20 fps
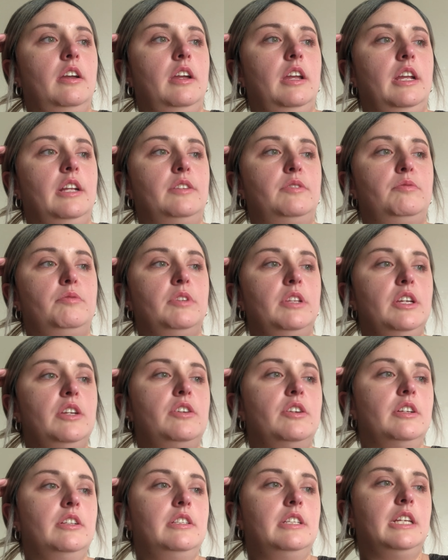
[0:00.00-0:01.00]
it's really
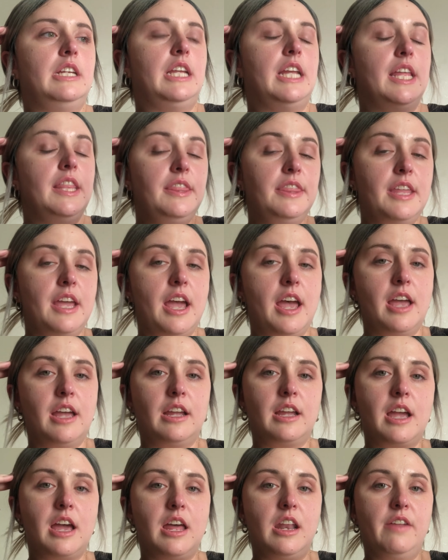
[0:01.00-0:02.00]
good to get
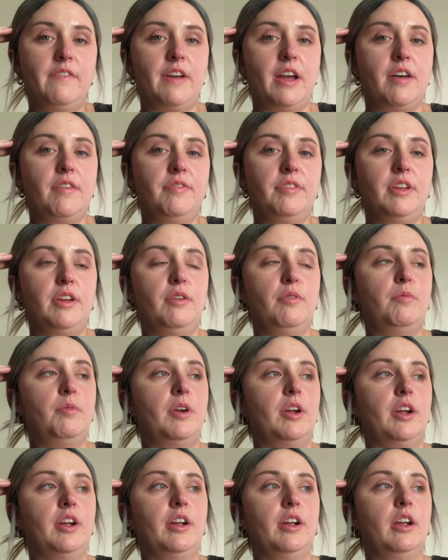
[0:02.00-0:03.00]
that kind of out there
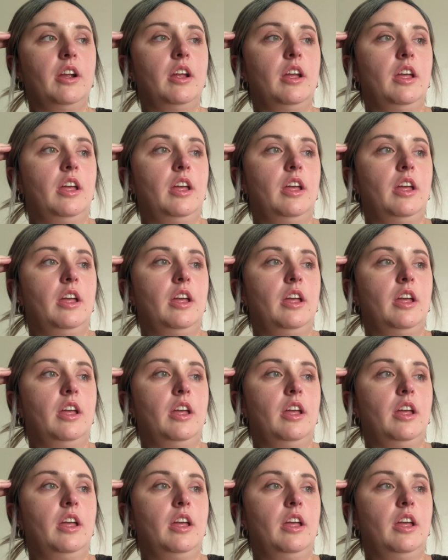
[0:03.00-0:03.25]
where